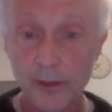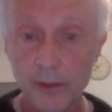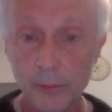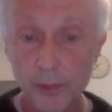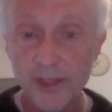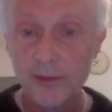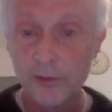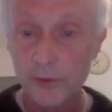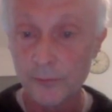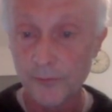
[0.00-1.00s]

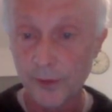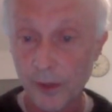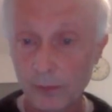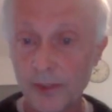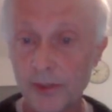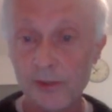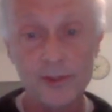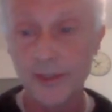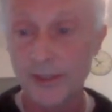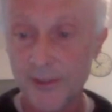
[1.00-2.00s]
completed so far because
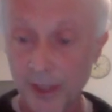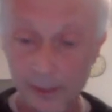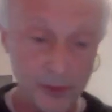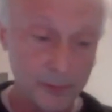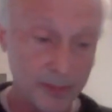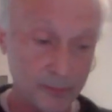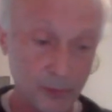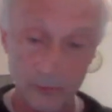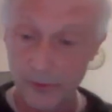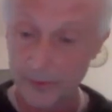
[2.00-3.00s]
it takes time and
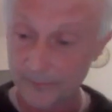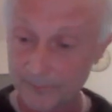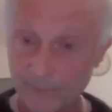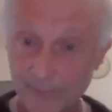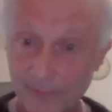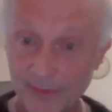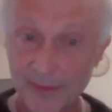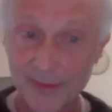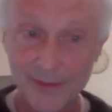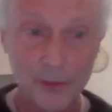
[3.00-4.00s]
manpower,
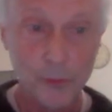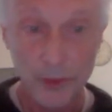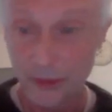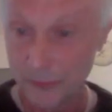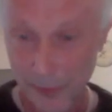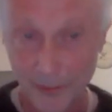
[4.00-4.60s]
which we are